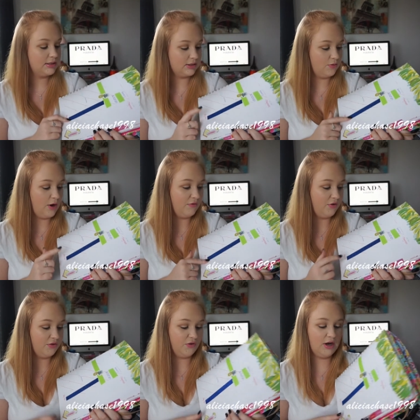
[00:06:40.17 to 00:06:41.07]
So
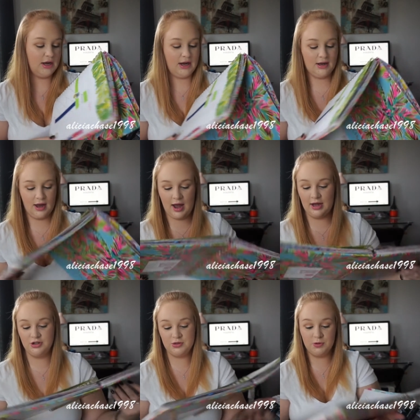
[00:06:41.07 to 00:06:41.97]
every Friday
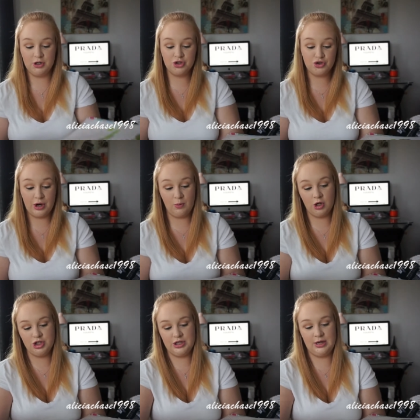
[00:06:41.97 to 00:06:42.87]
I just put straight
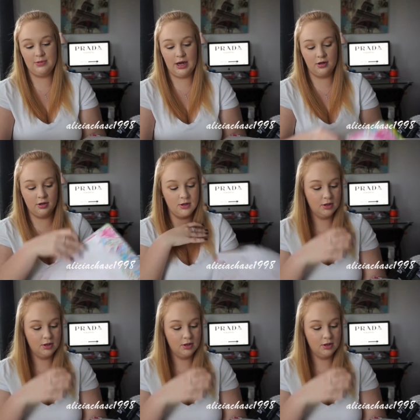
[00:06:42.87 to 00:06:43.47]
washi tape down,